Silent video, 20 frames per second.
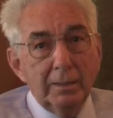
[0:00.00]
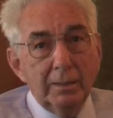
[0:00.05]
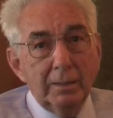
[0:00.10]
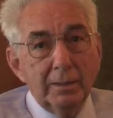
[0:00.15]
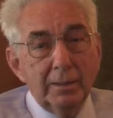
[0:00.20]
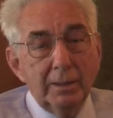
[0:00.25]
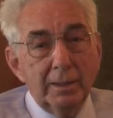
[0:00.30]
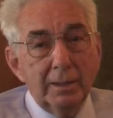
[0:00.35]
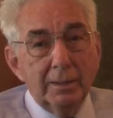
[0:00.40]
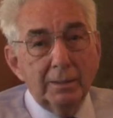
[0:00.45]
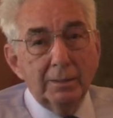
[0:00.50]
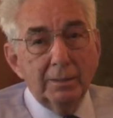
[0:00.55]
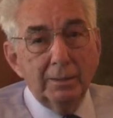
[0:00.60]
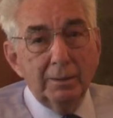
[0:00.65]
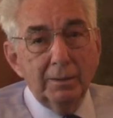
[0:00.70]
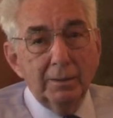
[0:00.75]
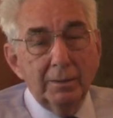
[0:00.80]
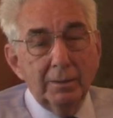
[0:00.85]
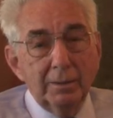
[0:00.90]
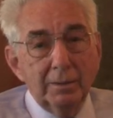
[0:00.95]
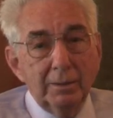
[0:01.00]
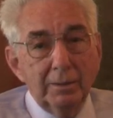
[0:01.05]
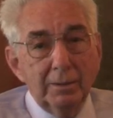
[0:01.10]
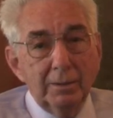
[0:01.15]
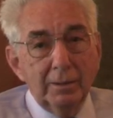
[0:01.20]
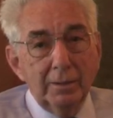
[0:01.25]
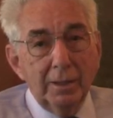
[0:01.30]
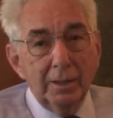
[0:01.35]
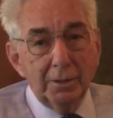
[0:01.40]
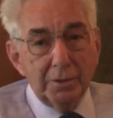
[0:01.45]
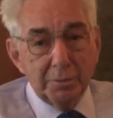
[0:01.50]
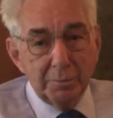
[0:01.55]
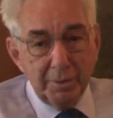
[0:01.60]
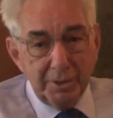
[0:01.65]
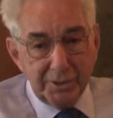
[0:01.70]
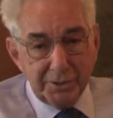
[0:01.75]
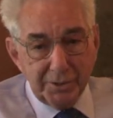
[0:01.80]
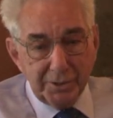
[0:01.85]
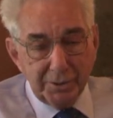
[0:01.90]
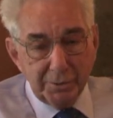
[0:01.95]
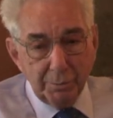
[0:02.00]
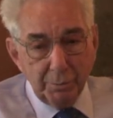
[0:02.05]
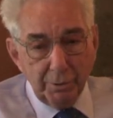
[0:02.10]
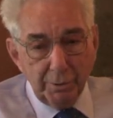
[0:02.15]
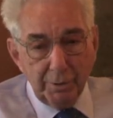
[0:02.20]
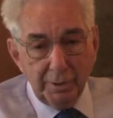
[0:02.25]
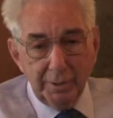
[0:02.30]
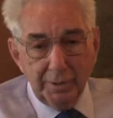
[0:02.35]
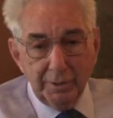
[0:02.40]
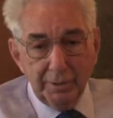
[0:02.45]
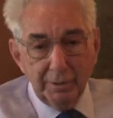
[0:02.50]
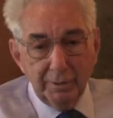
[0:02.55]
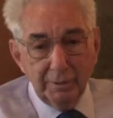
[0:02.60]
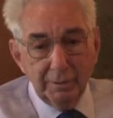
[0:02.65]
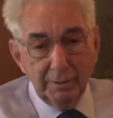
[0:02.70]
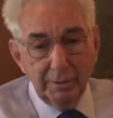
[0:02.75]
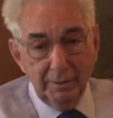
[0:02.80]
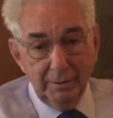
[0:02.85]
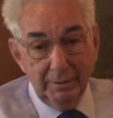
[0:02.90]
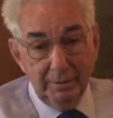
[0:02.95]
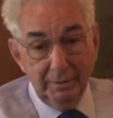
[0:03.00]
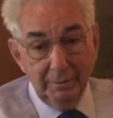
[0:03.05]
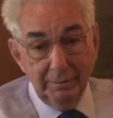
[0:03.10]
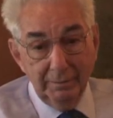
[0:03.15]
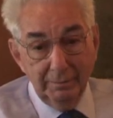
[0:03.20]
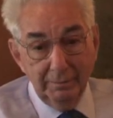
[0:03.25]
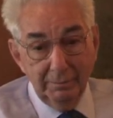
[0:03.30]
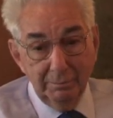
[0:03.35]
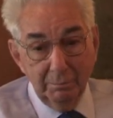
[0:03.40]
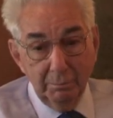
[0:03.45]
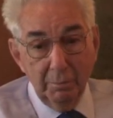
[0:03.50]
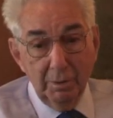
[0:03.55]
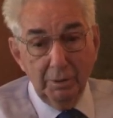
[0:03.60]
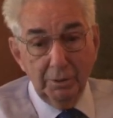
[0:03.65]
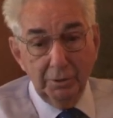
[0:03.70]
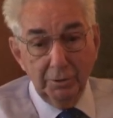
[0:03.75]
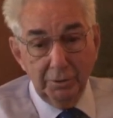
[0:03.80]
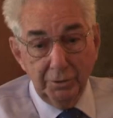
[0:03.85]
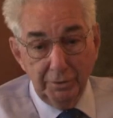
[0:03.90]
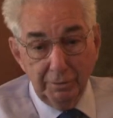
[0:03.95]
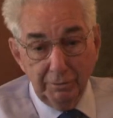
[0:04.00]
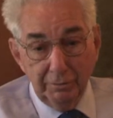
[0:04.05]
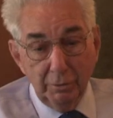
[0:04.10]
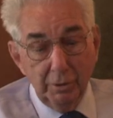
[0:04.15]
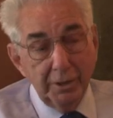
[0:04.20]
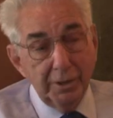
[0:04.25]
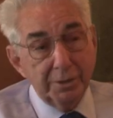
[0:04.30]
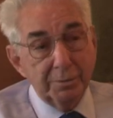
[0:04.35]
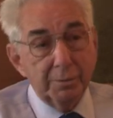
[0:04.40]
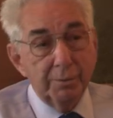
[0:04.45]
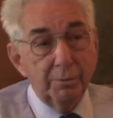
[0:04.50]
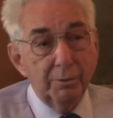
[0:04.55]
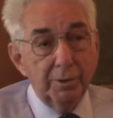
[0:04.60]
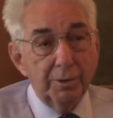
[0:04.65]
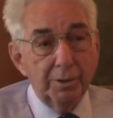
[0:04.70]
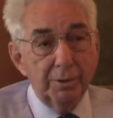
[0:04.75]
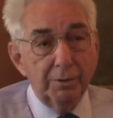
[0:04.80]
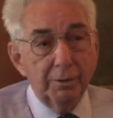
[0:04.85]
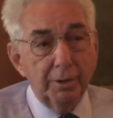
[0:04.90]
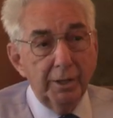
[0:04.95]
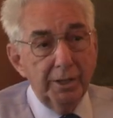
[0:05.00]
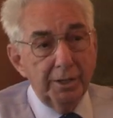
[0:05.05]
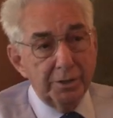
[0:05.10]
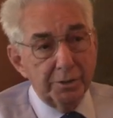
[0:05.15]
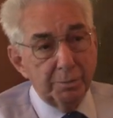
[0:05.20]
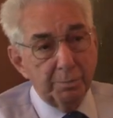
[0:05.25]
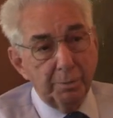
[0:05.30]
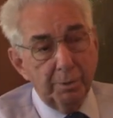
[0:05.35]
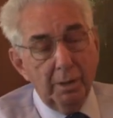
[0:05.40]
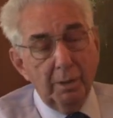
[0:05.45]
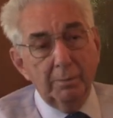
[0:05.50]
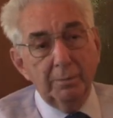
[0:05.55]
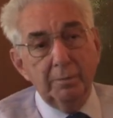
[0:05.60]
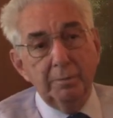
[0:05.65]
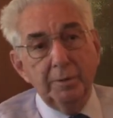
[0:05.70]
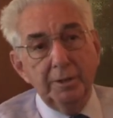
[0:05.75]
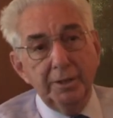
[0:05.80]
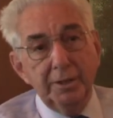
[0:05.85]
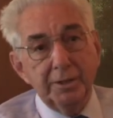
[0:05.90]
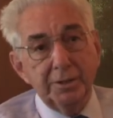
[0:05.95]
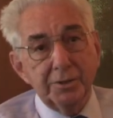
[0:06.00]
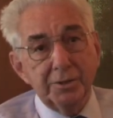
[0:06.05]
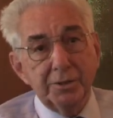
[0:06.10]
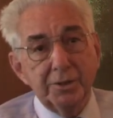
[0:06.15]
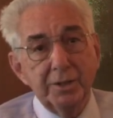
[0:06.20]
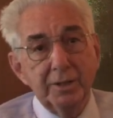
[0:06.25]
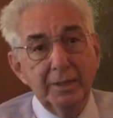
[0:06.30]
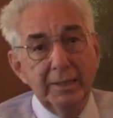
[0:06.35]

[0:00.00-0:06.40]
Yeah, God has blessed this work in a multitude of ways, but one of the greatest probably is